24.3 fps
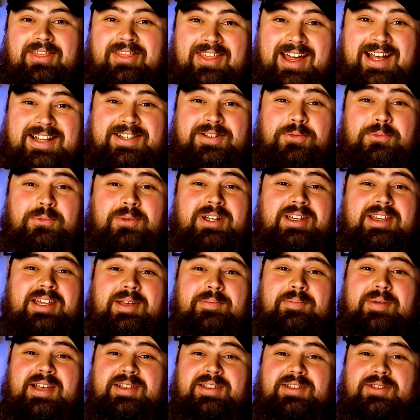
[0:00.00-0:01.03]
That's a really
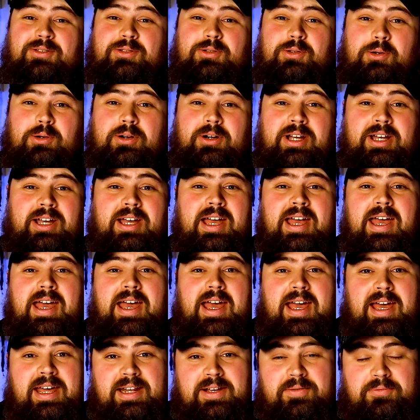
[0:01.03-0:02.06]
amazing story.
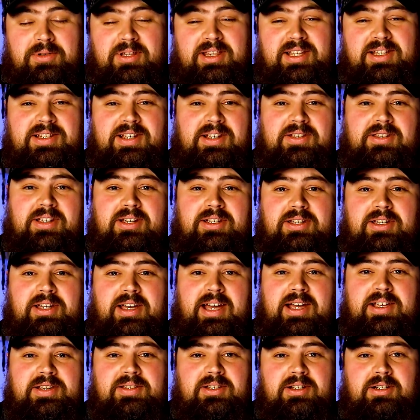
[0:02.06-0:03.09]
And it really sounds like you
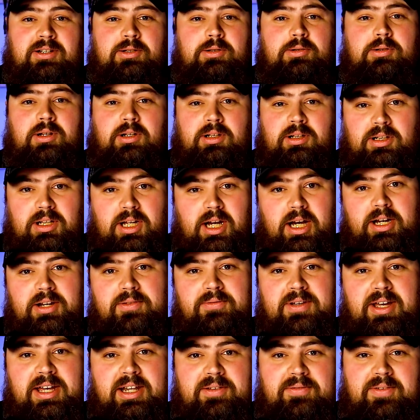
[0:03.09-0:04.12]
guys include a lot
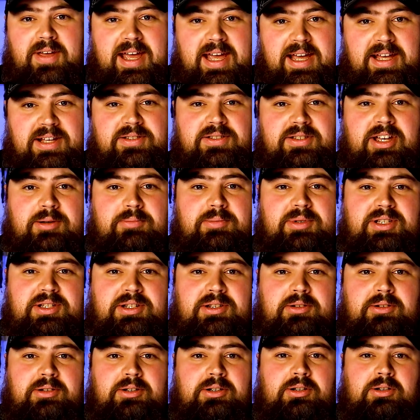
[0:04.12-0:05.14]
of kind of hands-on
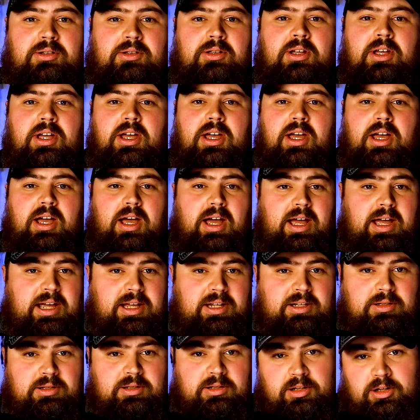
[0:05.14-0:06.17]
material
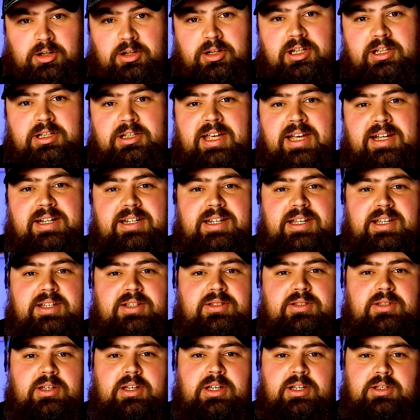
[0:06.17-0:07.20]
and learning
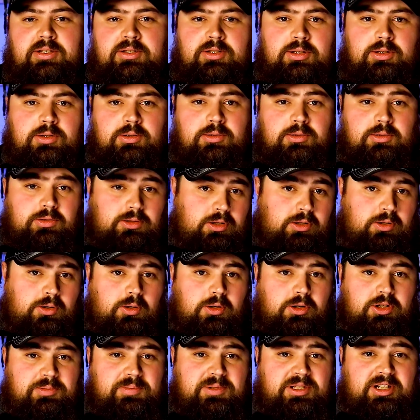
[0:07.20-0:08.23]
techniques into your
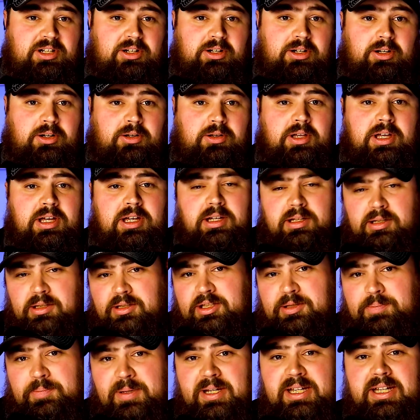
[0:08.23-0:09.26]
course material.
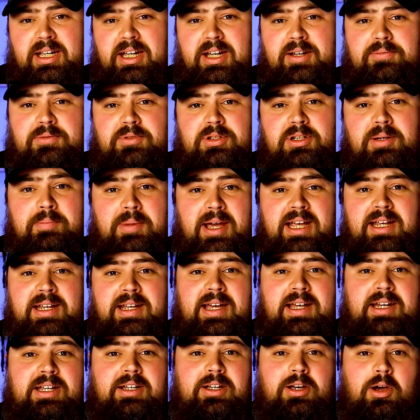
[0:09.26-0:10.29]
Speaking of, do you mind
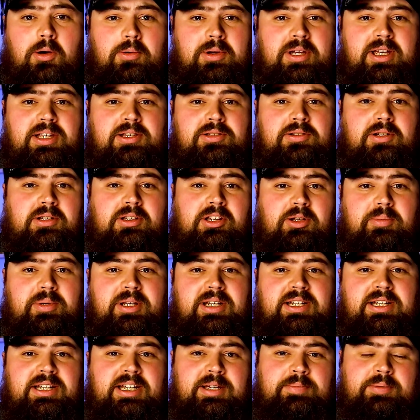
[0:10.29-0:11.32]
kind of going into a little
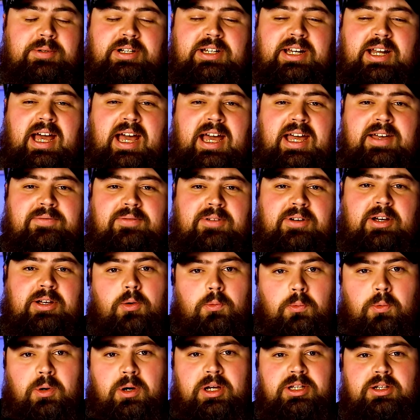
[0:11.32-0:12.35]
bit deeper dive on
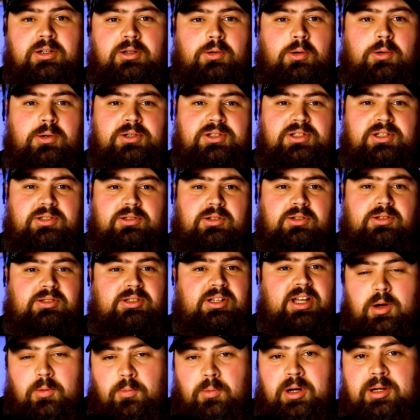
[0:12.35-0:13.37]
what your courses look
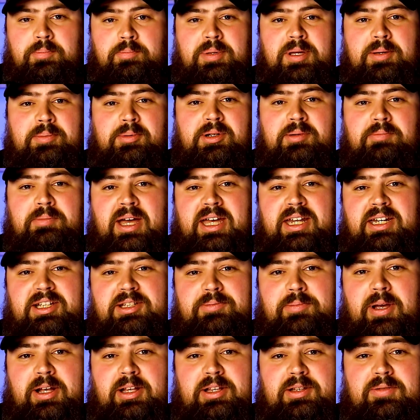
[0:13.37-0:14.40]
like, what people might
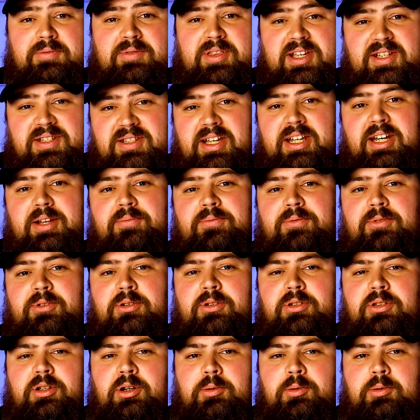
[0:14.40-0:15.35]
expect if they sign up for your